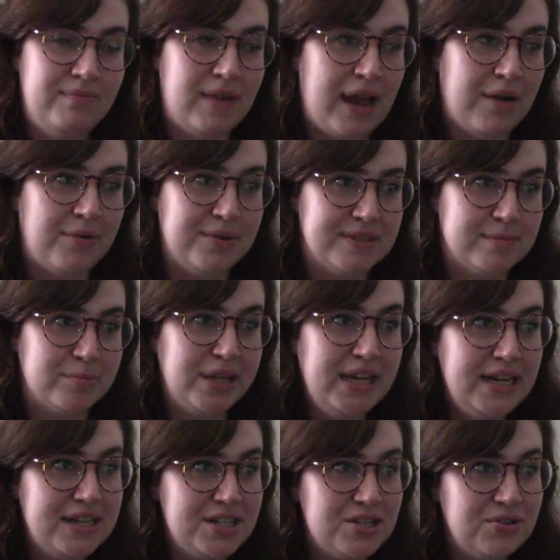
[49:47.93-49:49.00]
I wasn't
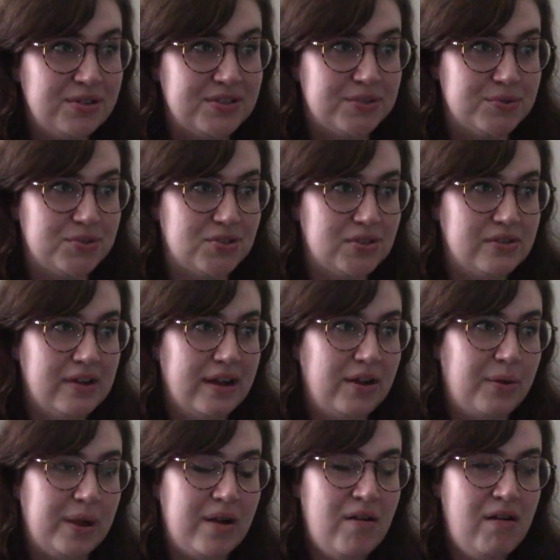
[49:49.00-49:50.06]
planning to because there was just a lot
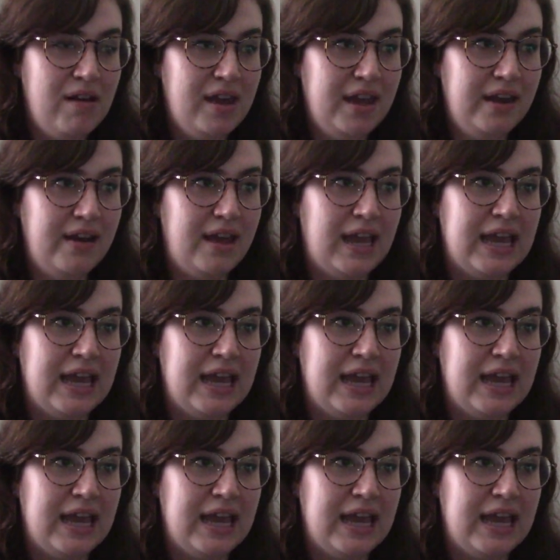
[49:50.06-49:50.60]
going on,